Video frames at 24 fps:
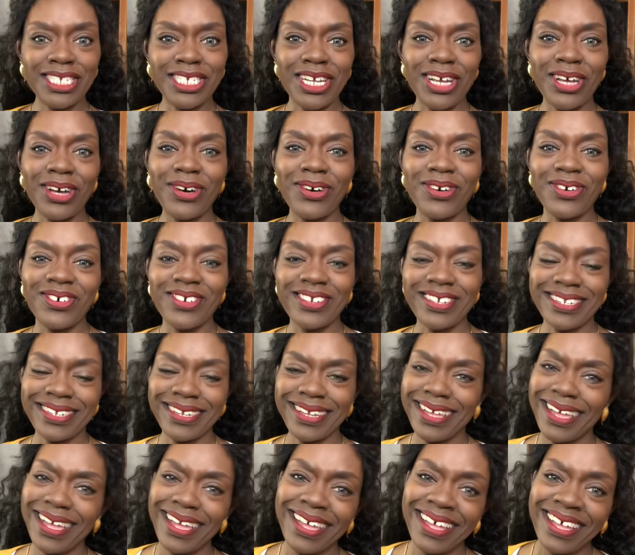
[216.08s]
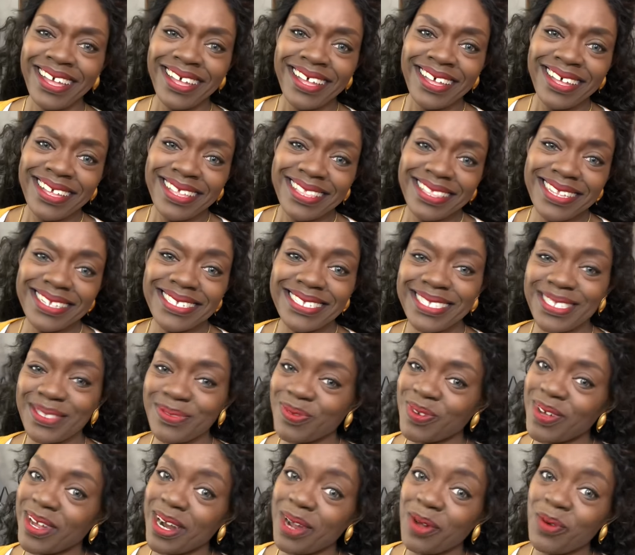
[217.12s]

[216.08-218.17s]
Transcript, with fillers: choked. this is what